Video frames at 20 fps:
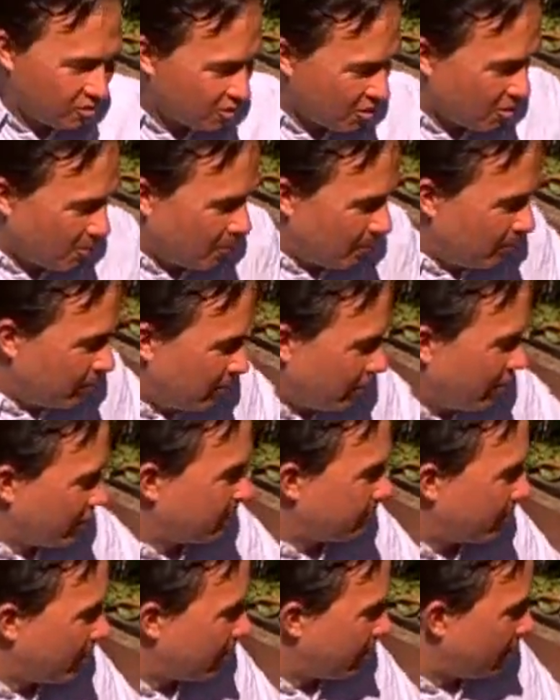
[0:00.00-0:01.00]
So
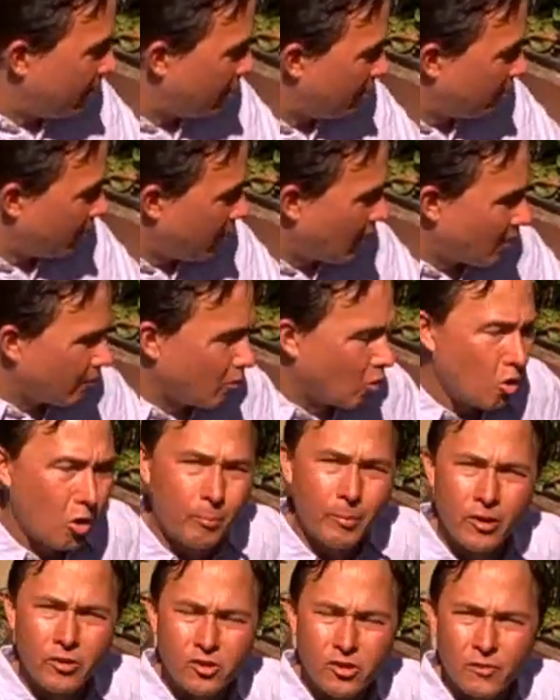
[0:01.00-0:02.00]
this bed here, we have a
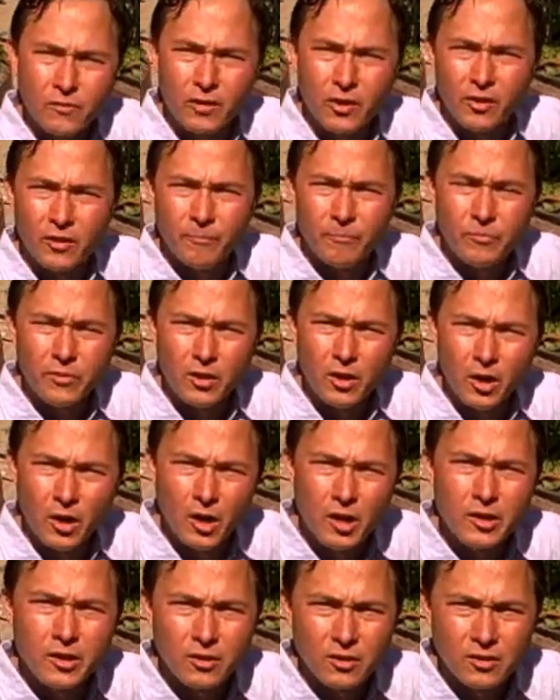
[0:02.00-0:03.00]
whole bunch of
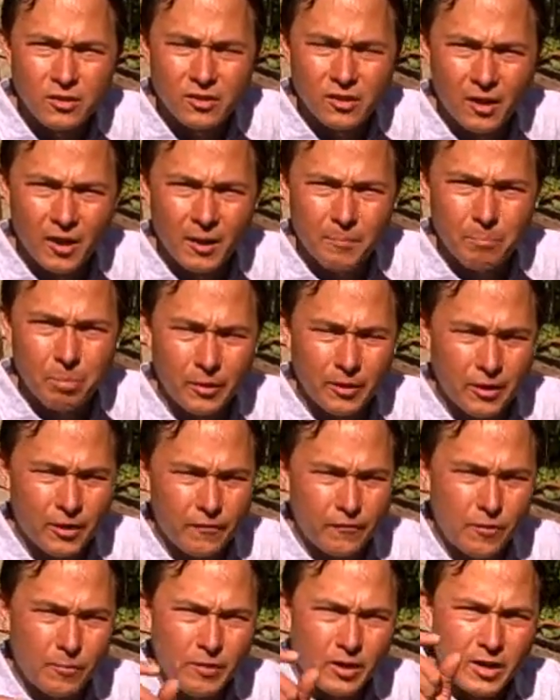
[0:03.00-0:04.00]
onions that I
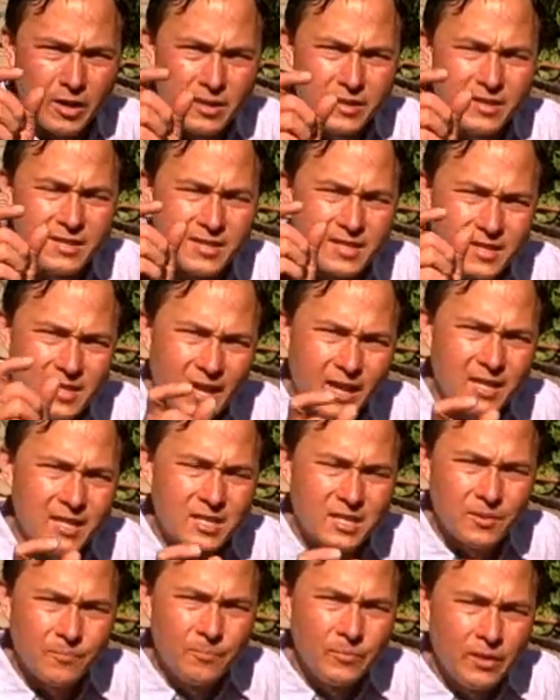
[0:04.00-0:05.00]
planted from the onion
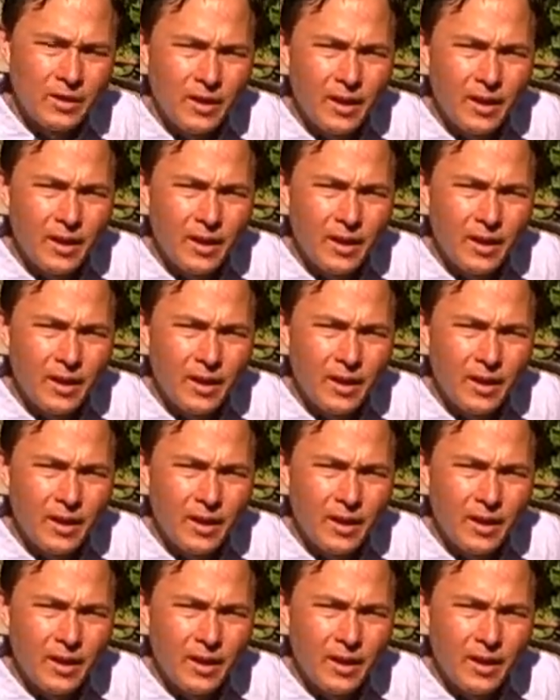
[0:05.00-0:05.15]
sets.